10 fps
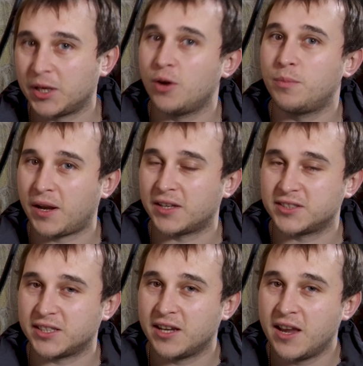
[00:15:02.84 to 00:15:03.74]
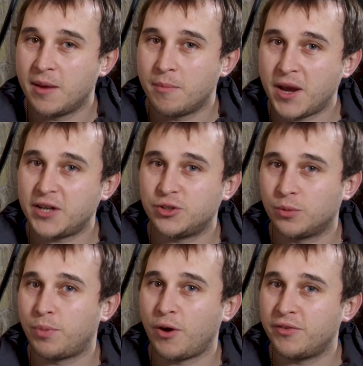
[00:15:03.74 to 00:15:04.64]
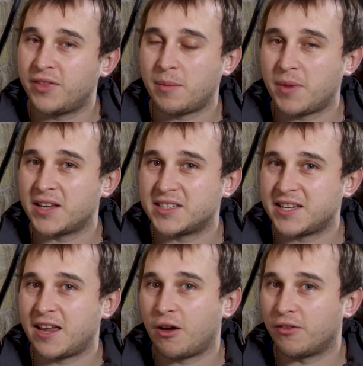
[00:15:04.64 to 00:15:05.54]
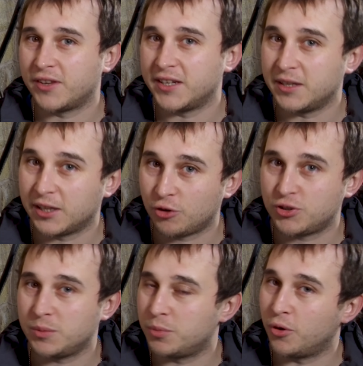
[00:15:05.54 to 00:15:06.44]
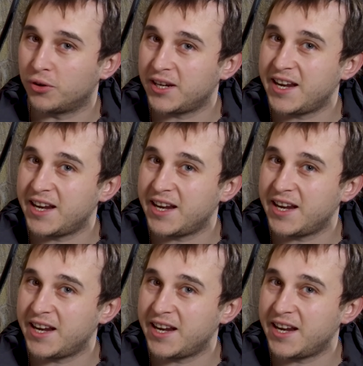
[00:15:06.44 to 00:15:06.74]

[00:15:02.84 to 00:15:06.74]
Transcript: load balancing, make sure both of them are set on the logic board